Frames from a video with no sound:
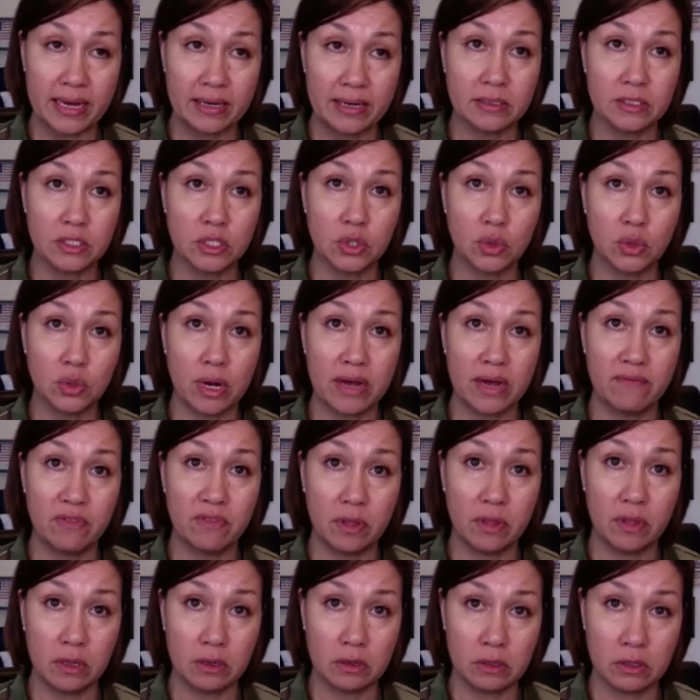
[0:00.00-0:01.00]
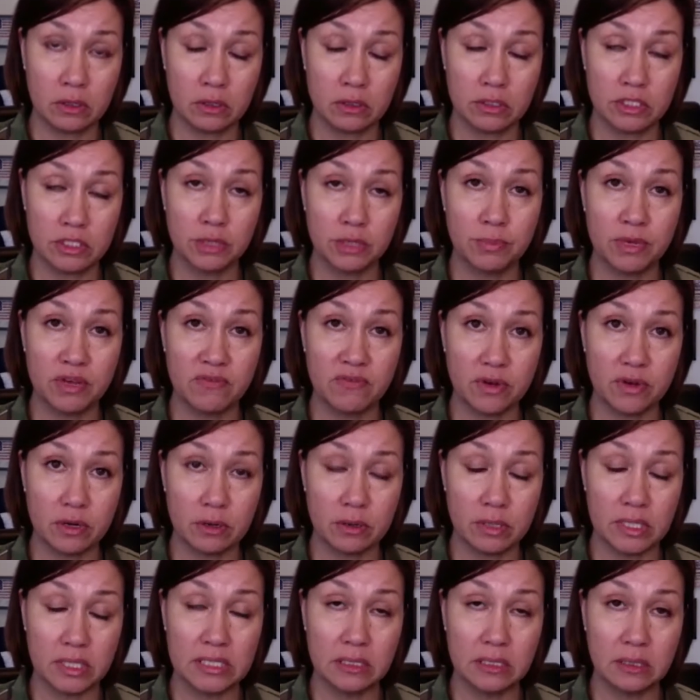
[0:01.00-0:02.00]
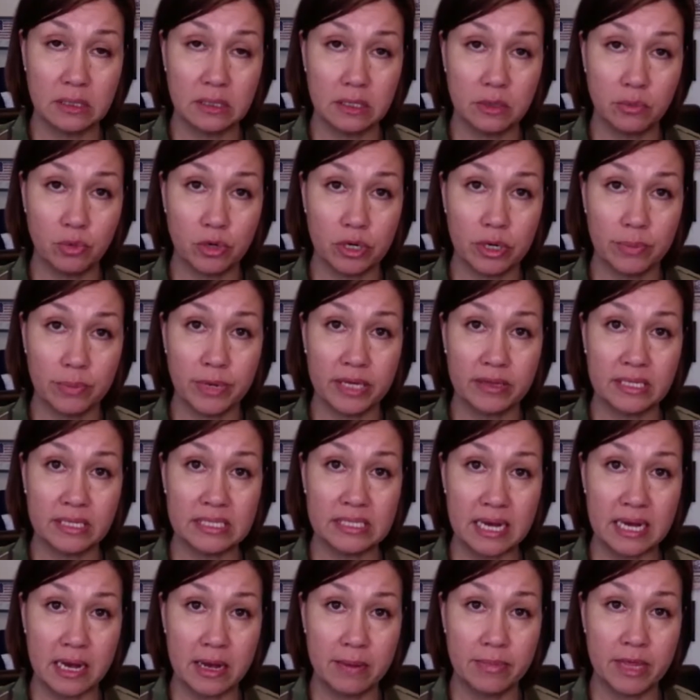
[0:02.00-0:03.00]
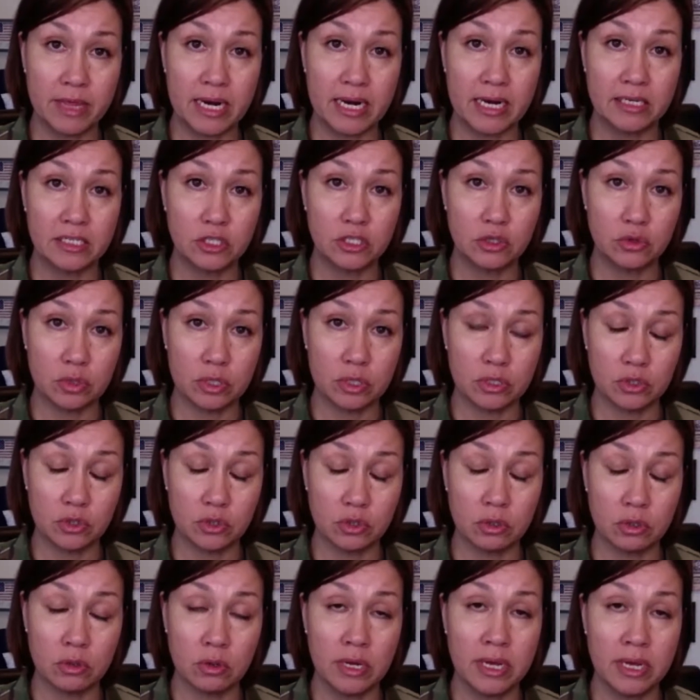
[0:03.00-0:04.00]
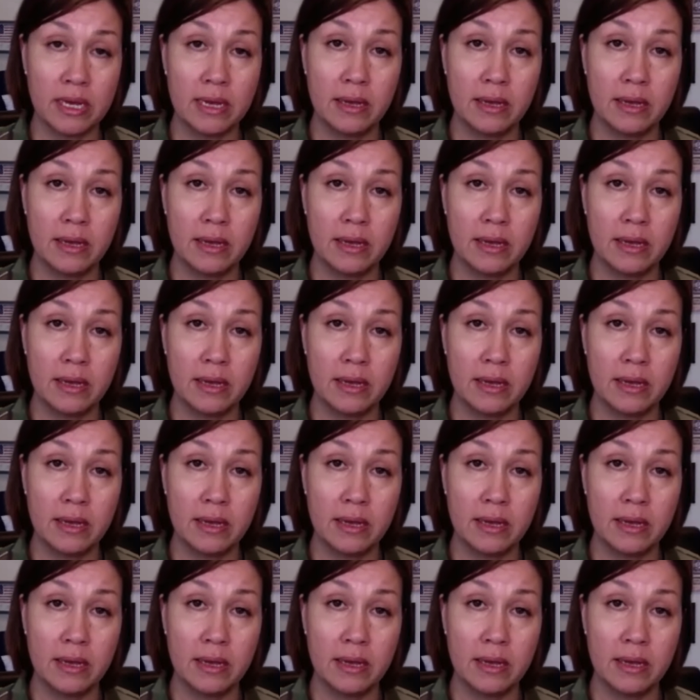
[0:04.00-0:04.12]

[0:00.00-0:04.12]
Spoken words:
And so I've learned to be very deliberate about the time that I do control.